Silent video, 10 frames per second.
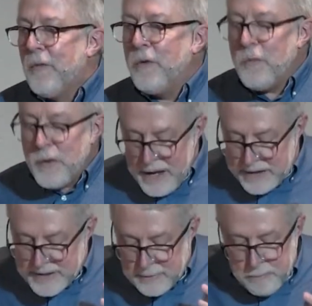When we
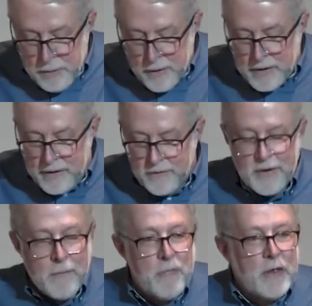experience
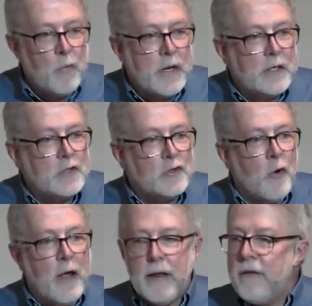something we
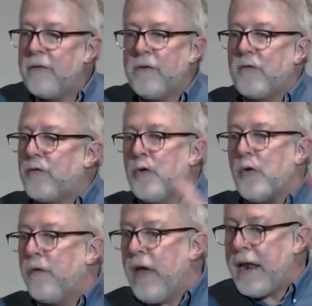enjoy, and this is
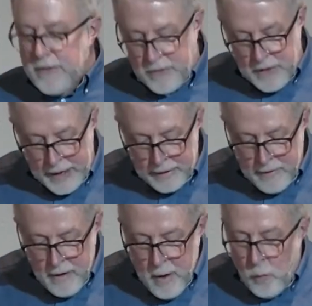true of anything,
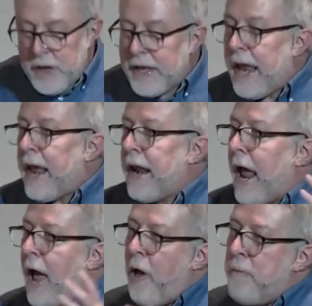we can't
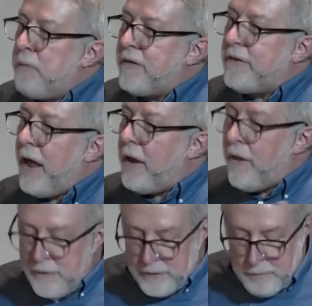help but tell
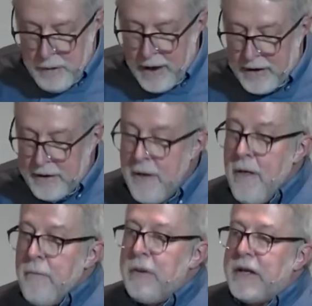others about it,
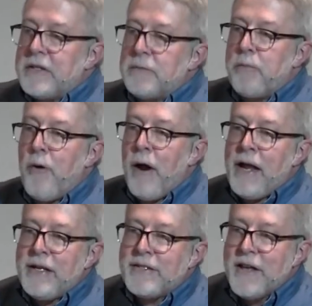because
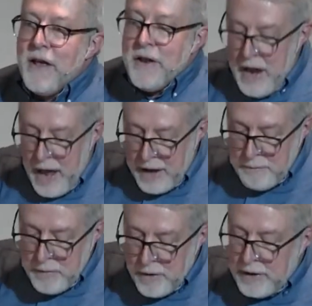praise not
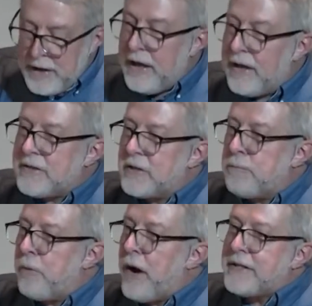merely
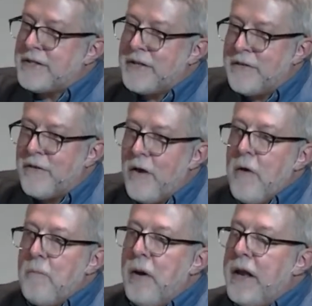expresses,
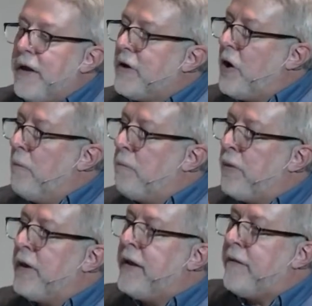but it
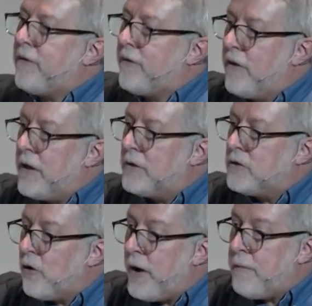completes the
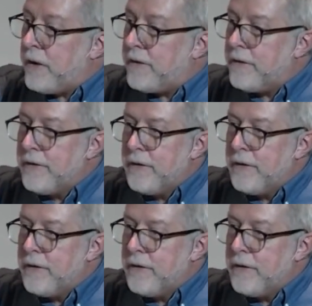enjoyment.